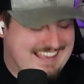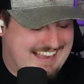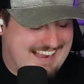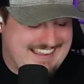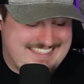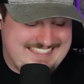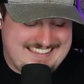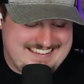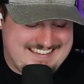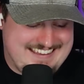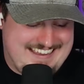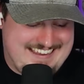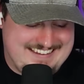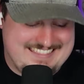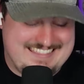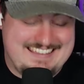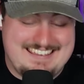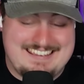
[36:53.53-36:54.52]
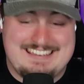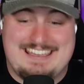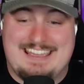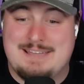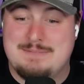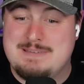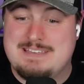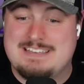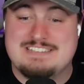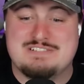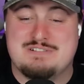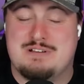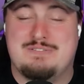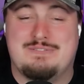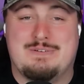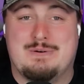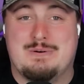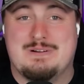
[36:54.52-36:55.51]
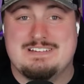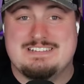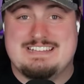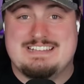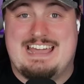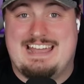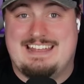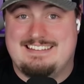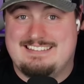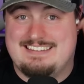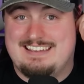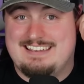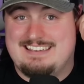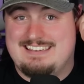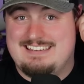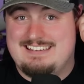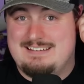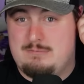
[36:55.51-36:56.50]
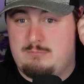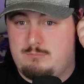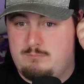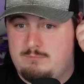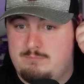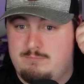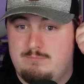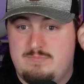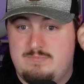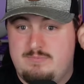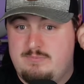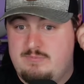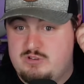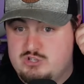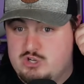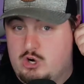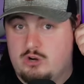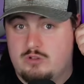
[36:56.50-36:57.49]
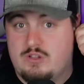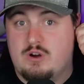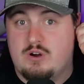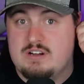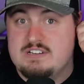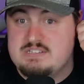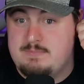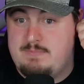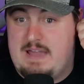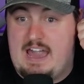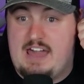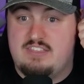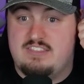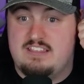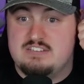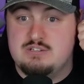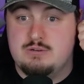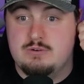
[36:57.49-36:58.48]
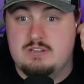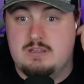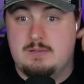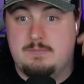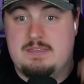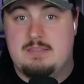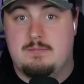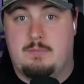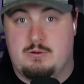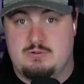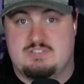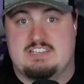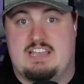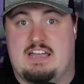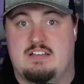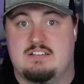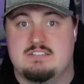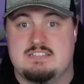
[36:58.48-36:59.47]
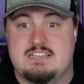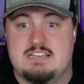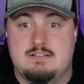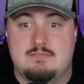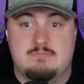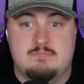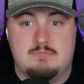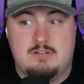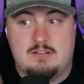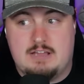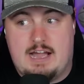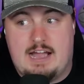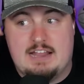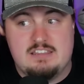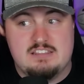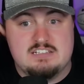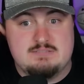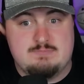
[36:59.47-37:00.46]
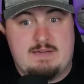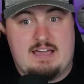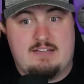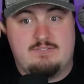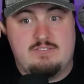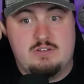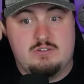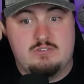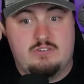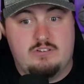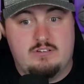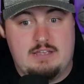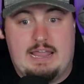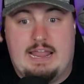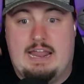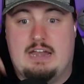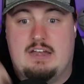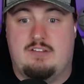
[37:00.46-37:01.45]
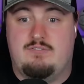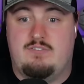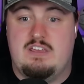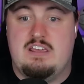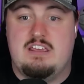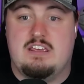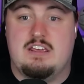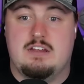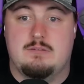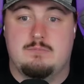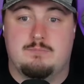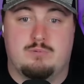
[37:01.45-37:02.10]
I think it can be as straightforward as that. Like, sure, there is a path that Tuten could be the most talented guy in this backfield, and if he can